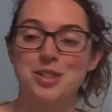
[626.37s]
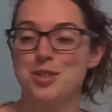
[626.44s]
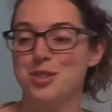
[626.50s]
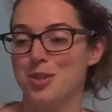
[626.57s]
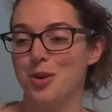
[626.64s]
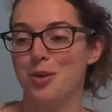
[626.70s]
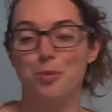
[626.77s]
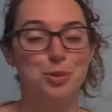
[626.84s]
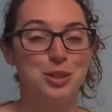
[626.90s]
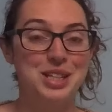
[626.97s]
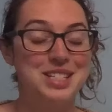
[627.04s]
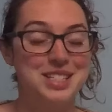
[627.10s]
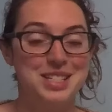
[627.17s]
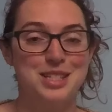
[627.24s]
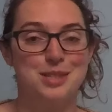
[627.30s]
so
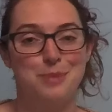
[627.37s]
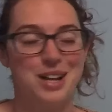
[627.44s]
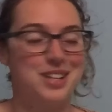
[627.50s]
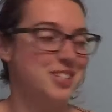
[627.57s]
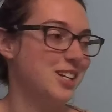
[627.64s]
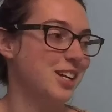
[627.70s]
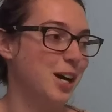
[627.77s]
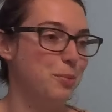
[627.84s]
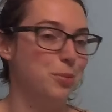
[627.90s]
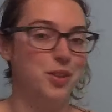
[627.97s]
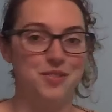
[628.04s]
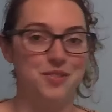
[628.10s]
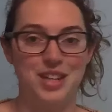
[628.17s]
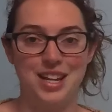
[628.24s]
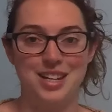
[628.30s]
please expect in a couple
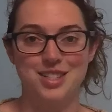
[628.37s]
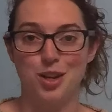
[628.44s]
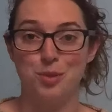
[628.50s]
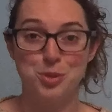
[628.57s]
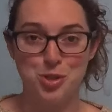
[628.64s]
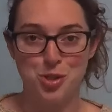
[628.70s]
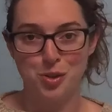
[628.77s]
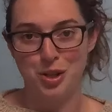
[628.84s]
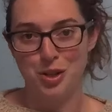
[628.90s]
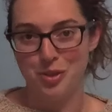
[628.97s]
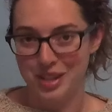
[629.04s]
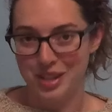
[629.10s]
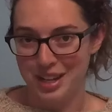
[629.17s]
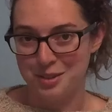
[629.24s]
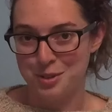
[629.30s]
of days I'll be showing you the
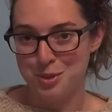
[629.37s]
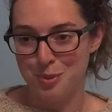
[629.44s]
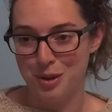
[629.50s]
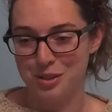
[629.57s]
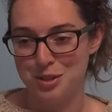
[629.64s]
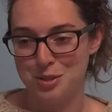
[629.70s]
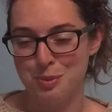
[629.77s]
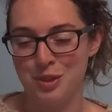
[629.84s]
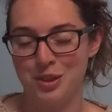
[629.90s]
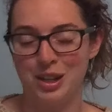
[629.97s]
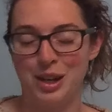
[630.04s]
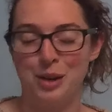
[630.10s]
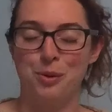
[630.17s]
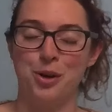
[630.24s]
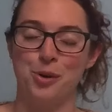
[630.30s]
next sweater spin that
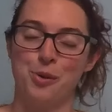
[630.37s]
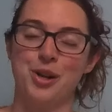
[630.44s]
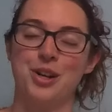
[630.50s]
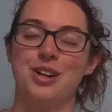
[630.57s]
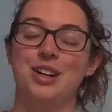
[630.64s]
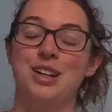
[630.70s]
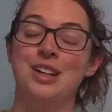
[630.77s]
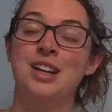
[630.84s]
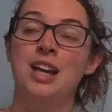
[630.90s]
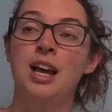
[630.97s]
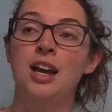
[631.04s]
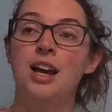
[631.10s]
I want to work on,